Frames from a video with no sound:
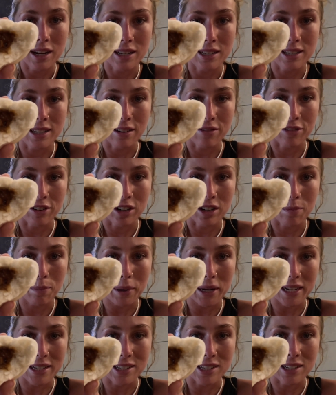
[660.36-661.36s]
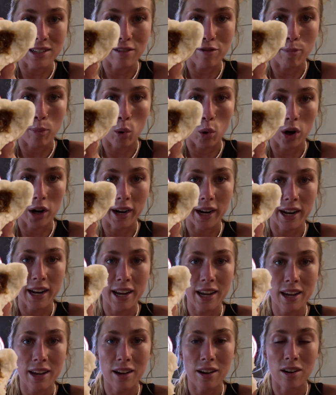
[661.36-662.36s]
different pieces of pork in
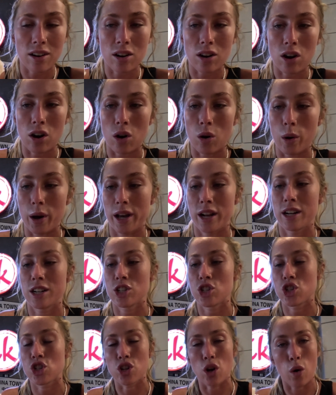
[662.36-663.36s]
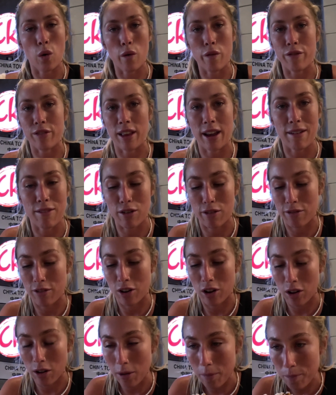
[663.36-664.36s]
it. Oh, it is so flavorful.